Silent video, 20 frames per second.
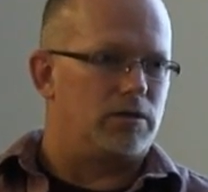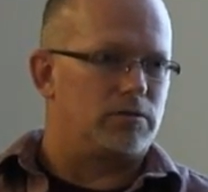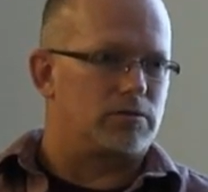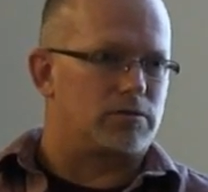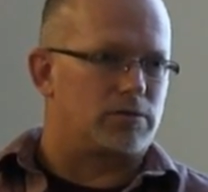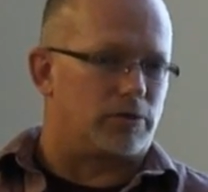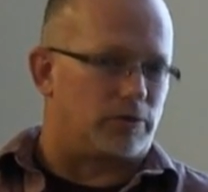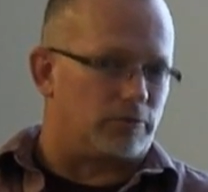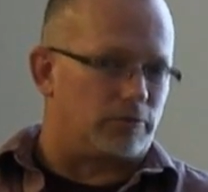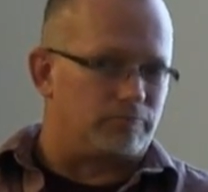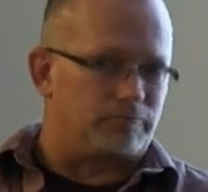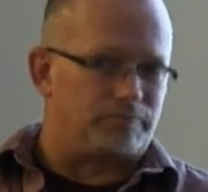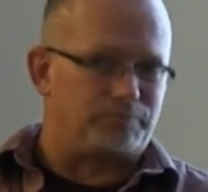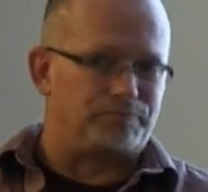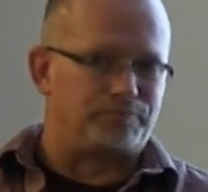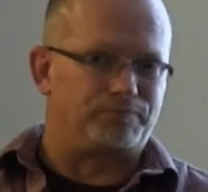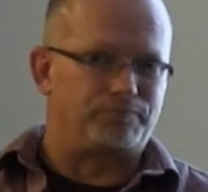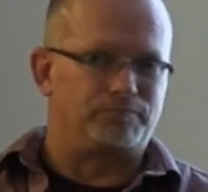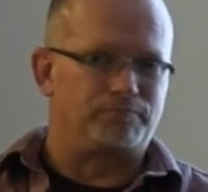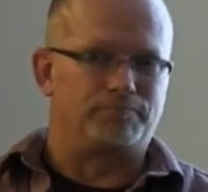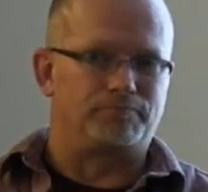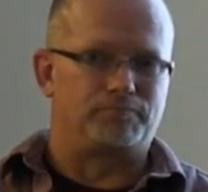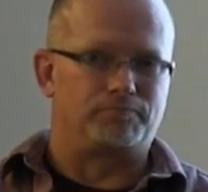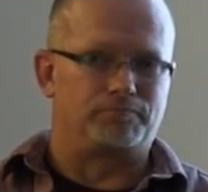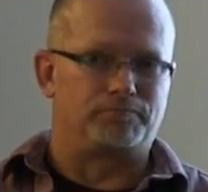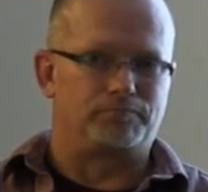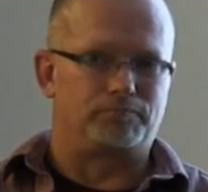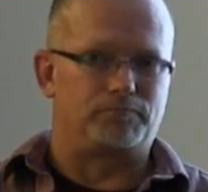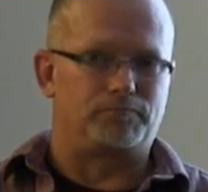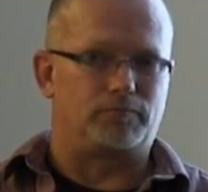So
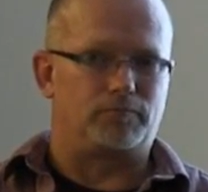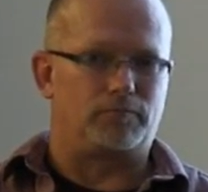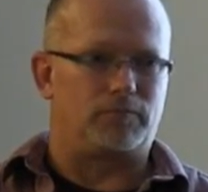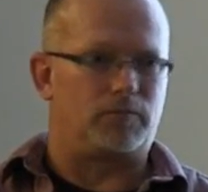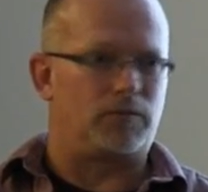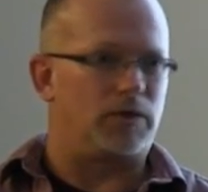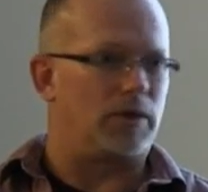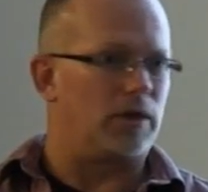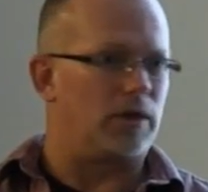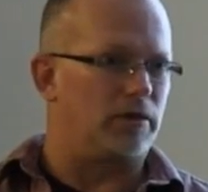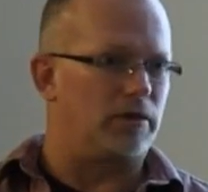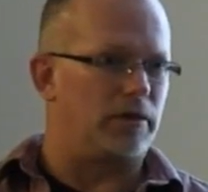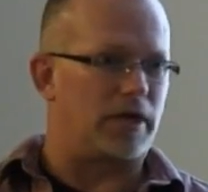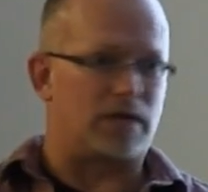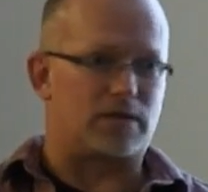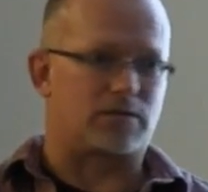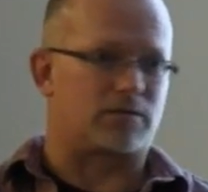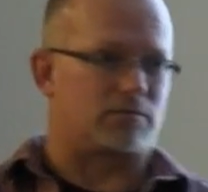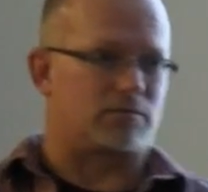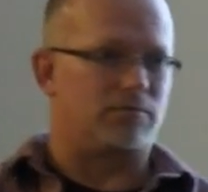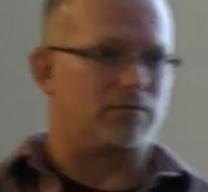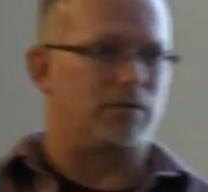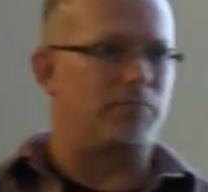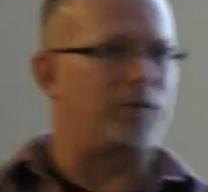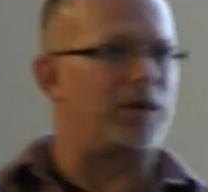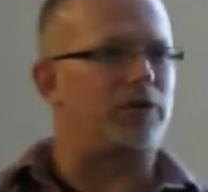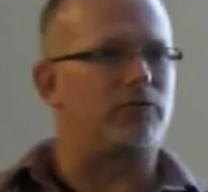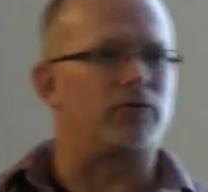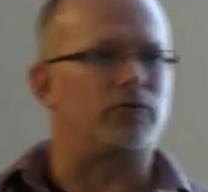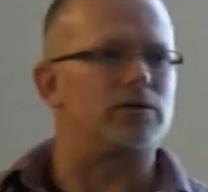that's the
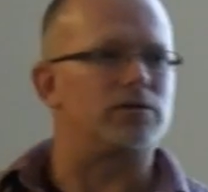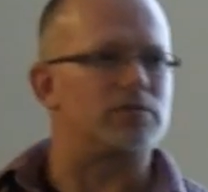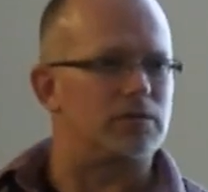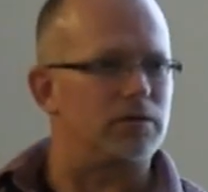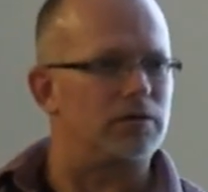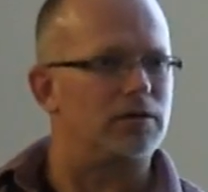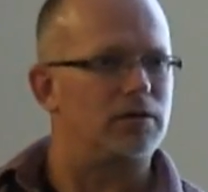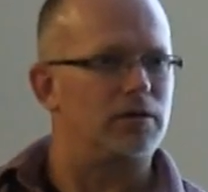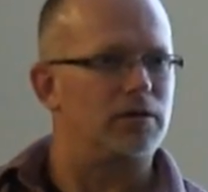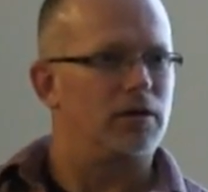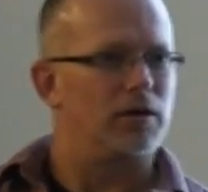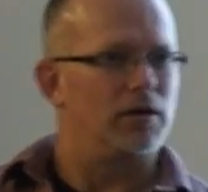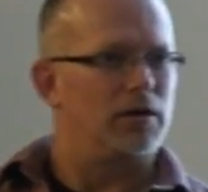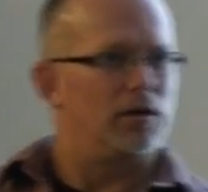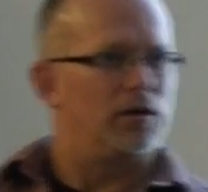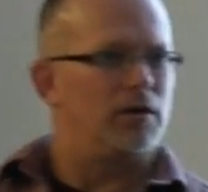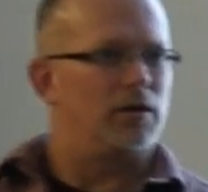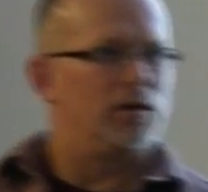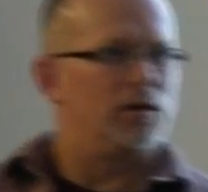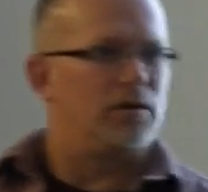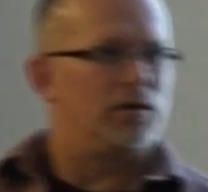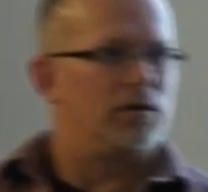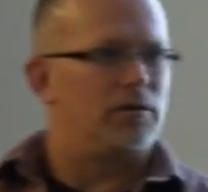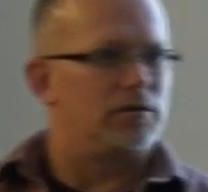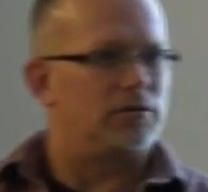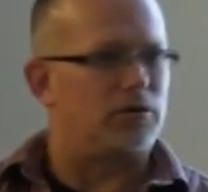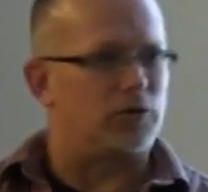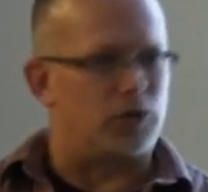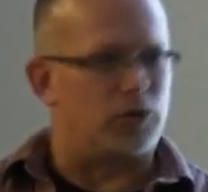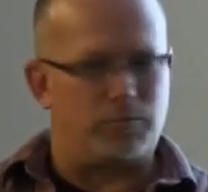main reason,
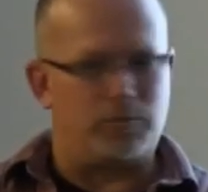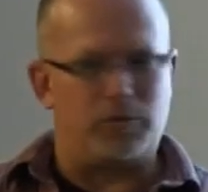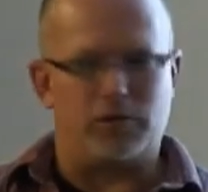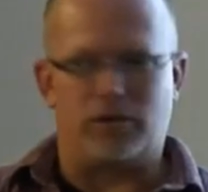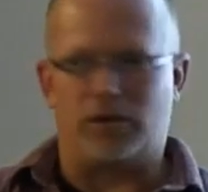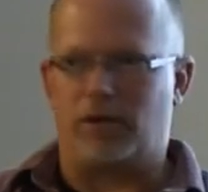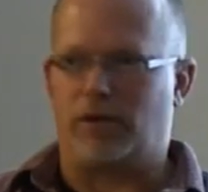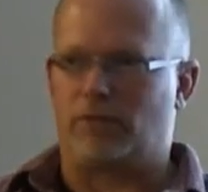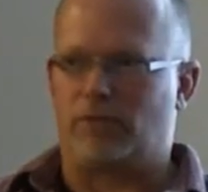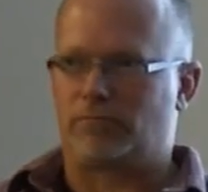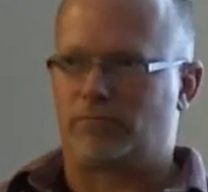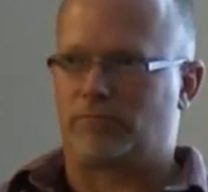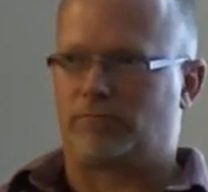the community.